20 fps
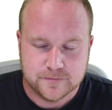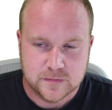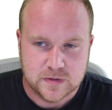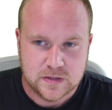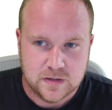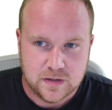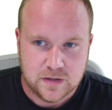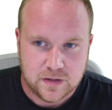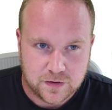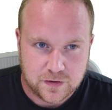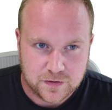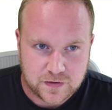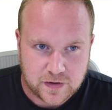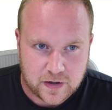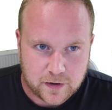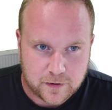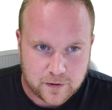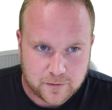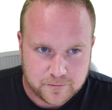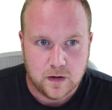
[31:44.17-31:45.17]
Here's
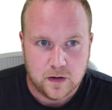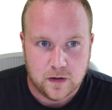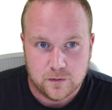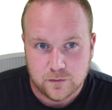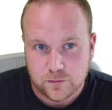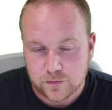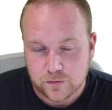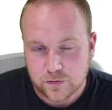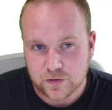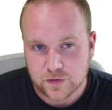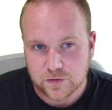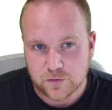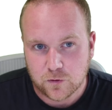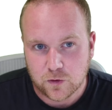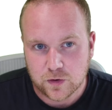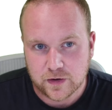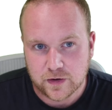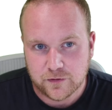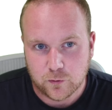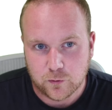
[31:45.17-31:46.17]
how. There's 4
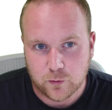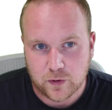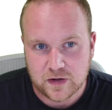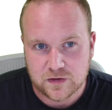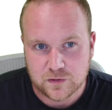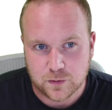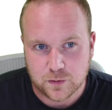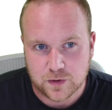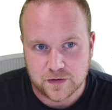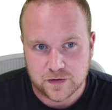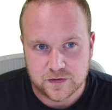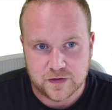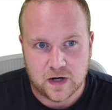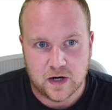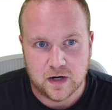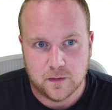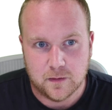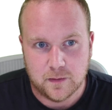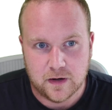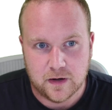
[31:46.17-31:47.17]
different ways we're going to
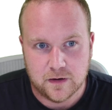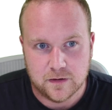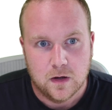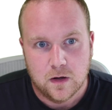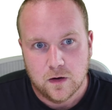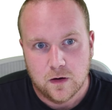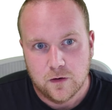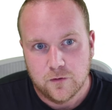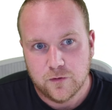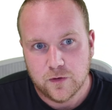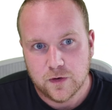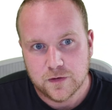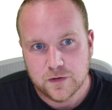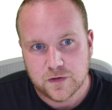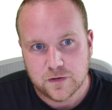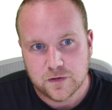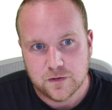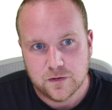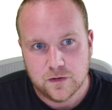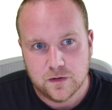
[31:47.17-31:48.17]
talk about. First,
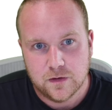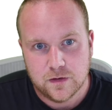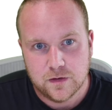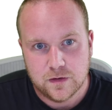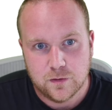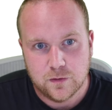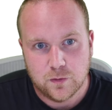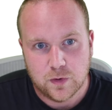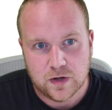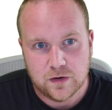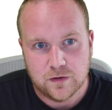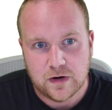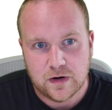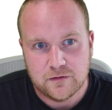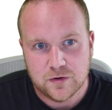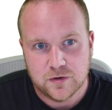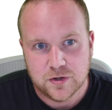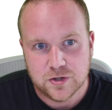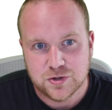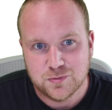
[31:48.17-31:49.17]
you want to
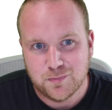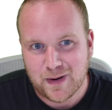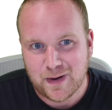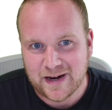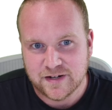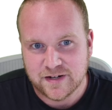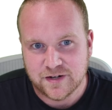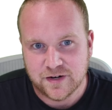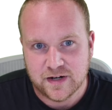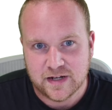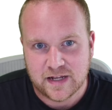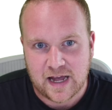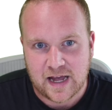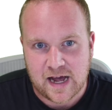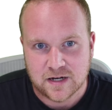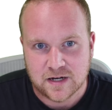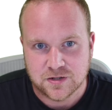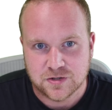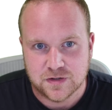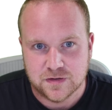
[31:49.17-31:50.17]
leverage binary
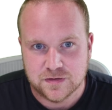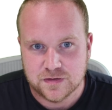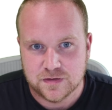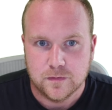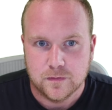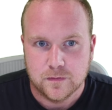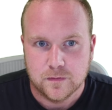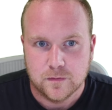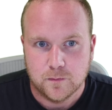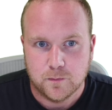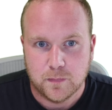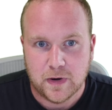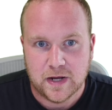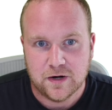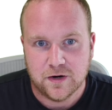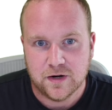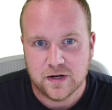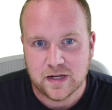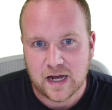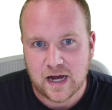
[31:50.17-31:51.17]
caches.
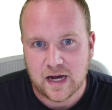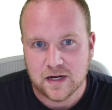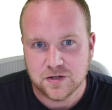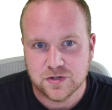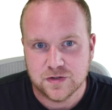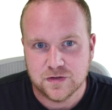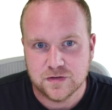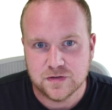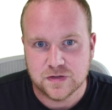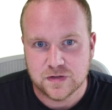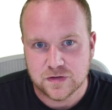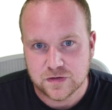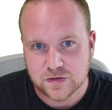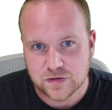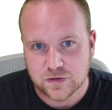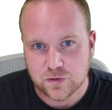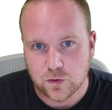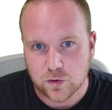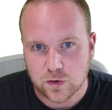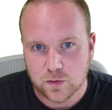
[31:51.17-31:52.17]
Binary caches
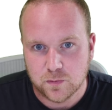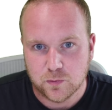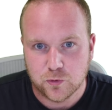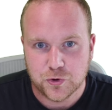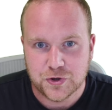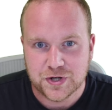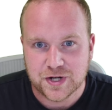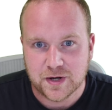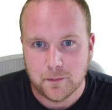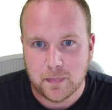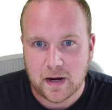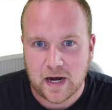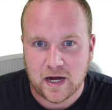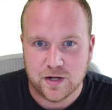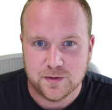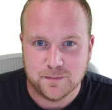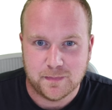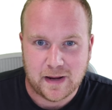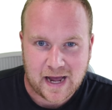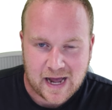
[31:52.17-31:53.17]
store
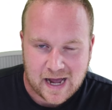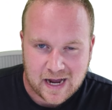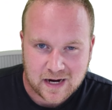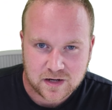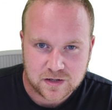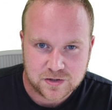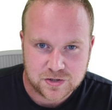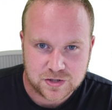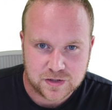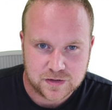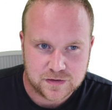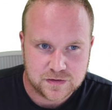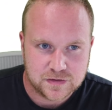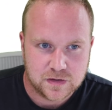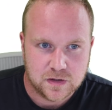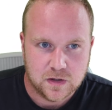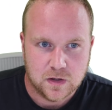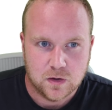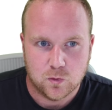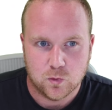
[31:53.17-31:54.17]
pre-compiled packages,
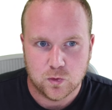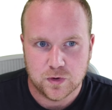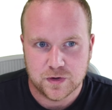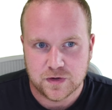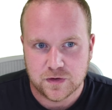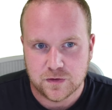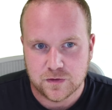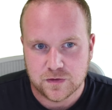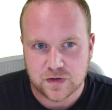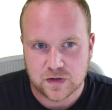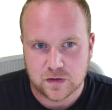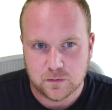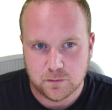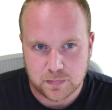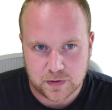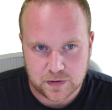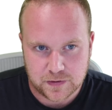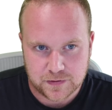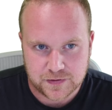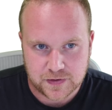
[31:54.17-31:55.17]
reducing
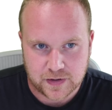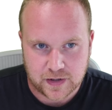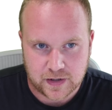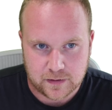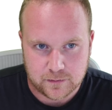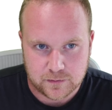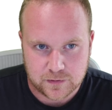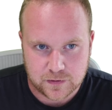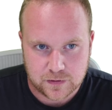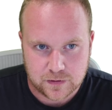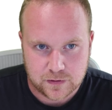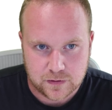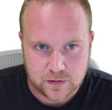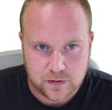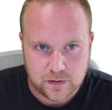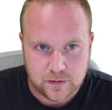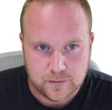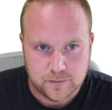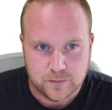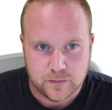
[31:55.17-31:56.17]
build times.
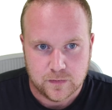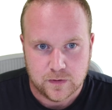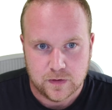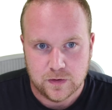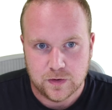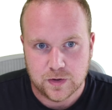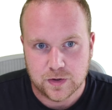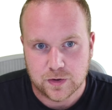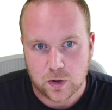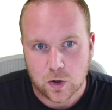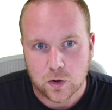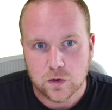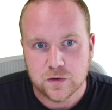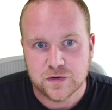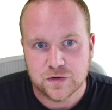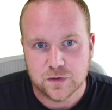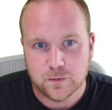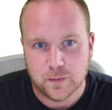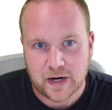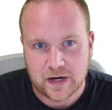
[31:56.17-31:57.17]
You can host
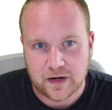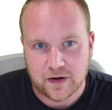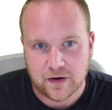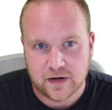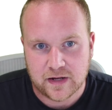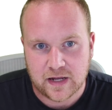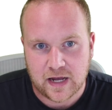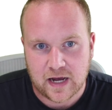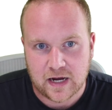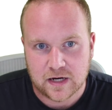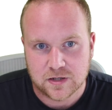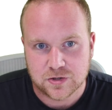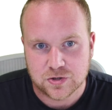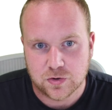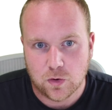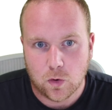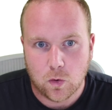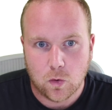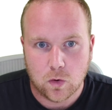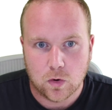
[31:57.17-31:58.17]
your binary cache
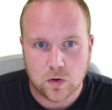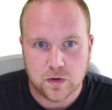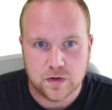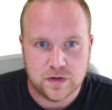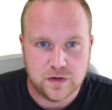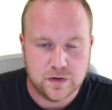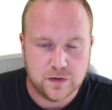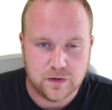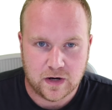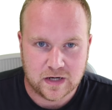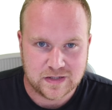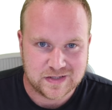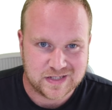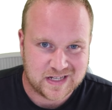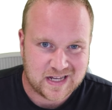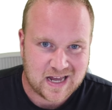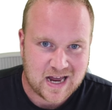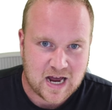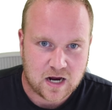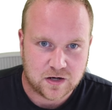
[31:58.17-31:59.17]
or utilize a
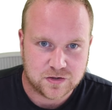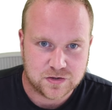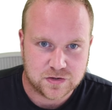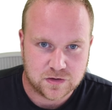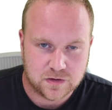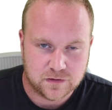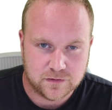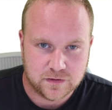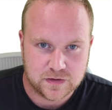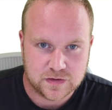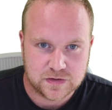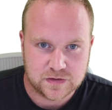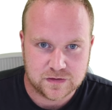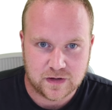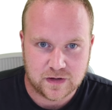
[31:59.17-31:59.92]
cache service like